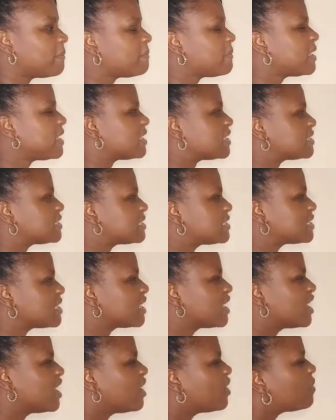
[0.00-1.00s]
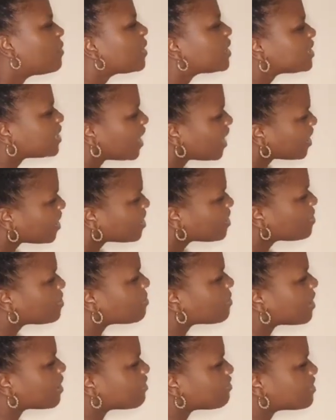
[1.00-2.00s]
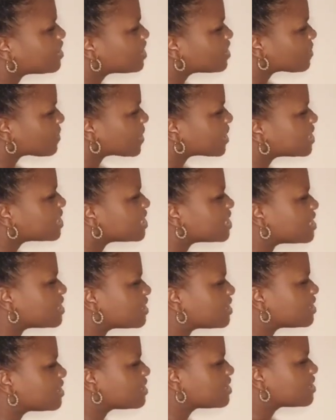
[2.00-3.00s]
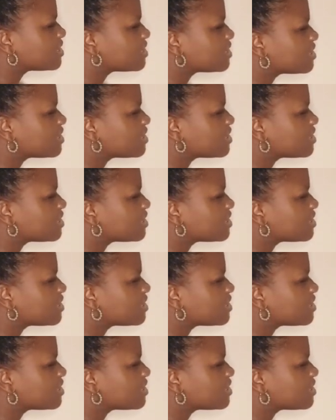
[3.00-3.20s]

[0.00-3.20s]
Miss, what are human resources?